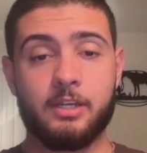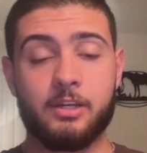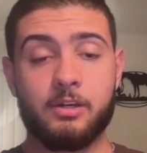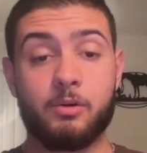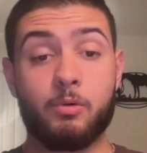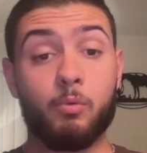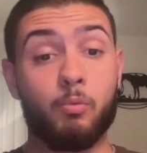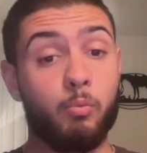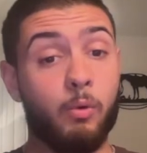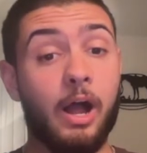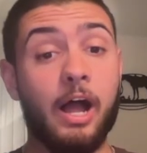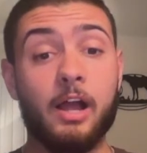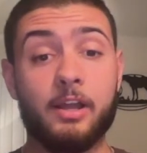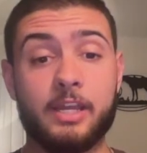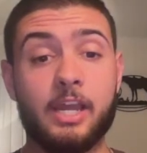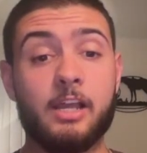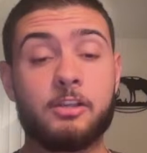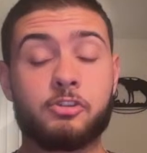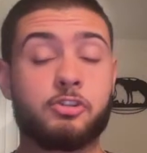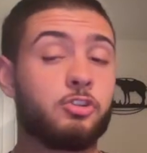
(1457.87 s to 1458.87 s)
Wow,
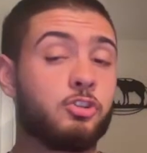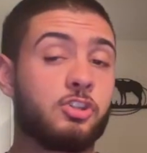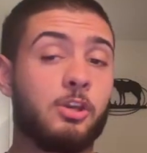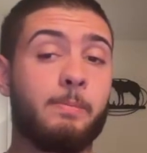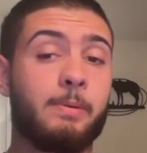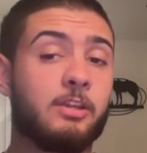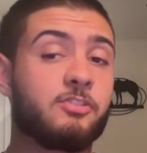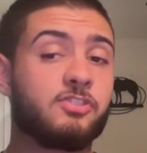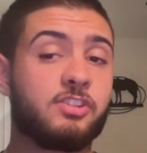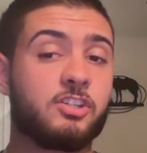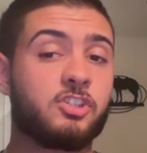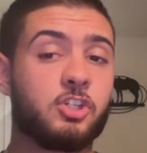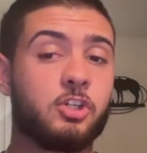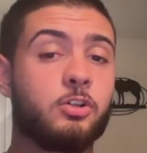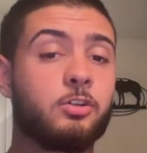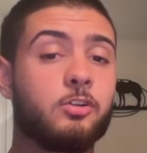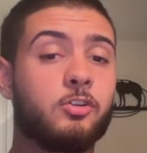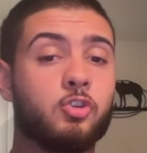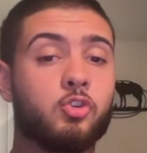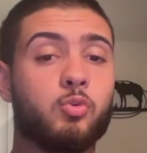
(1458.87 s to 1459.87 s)
yeah, so it's about
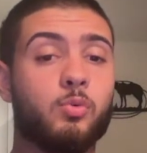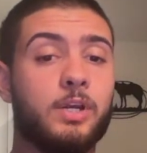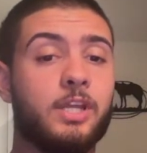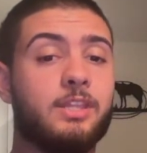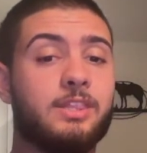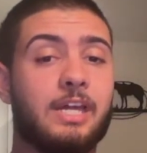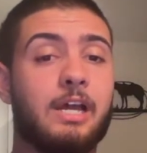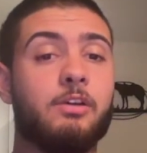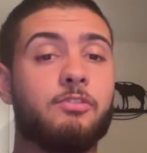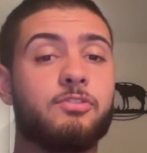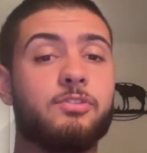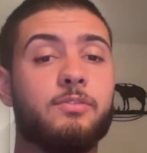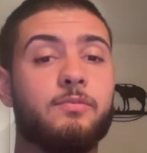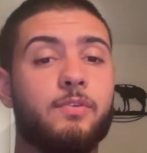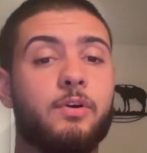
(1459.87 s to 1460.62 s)
620,000